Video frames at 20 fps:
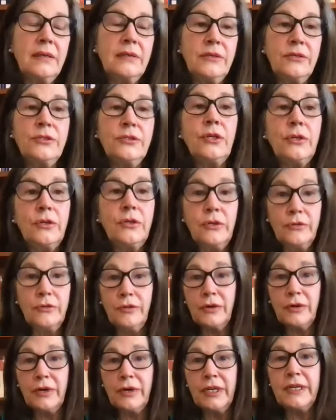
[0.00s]
so you've
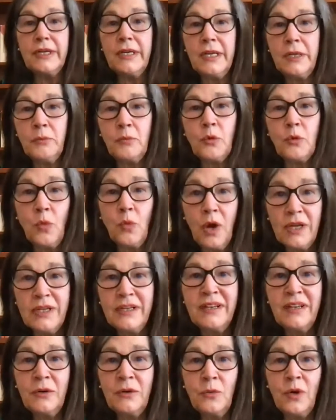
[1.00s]
already named
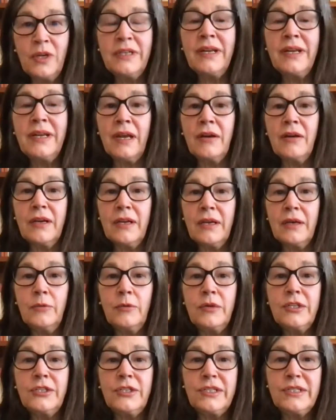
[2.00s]
one area,
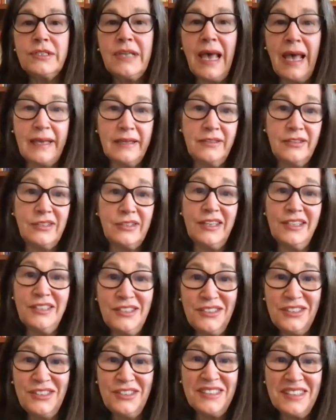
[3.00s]
which is
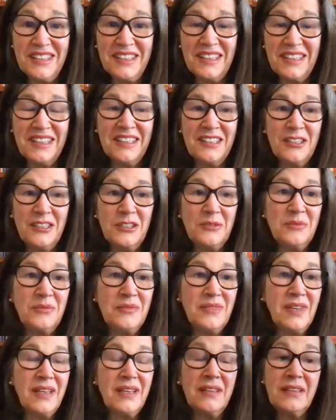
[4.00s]
access.
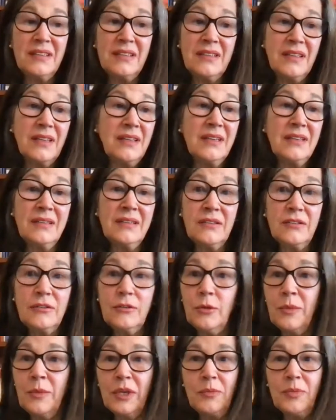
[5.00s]
And
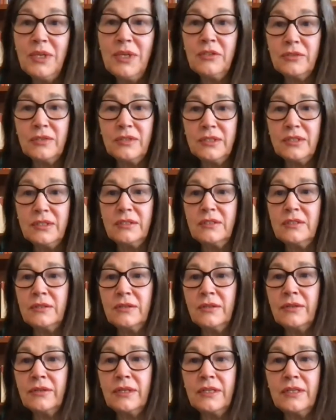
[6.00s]
you might be interested to
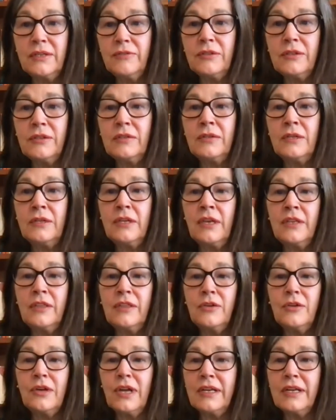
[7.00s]
know that even in
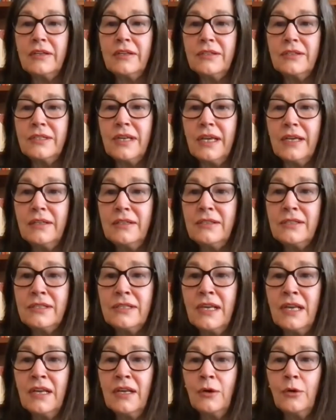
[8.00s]
the United States,
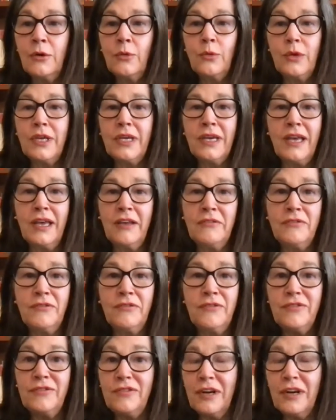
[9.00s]
we have
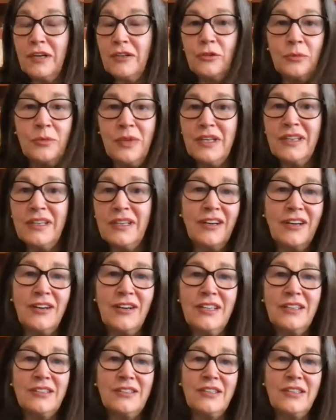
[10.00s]
far too many
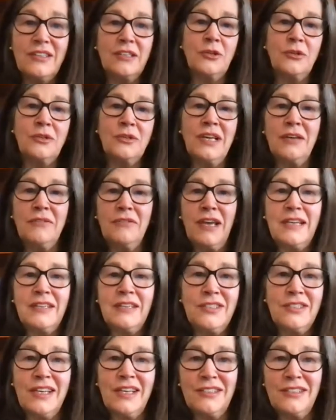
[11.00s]
areas that don't have
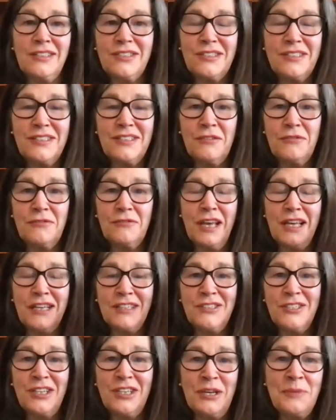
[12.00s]
access. In
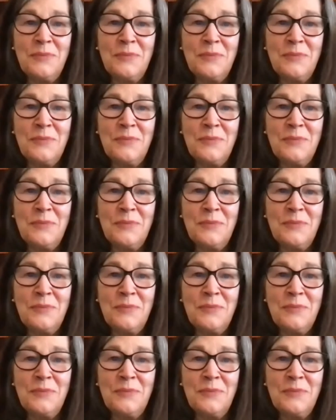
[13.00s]
fact,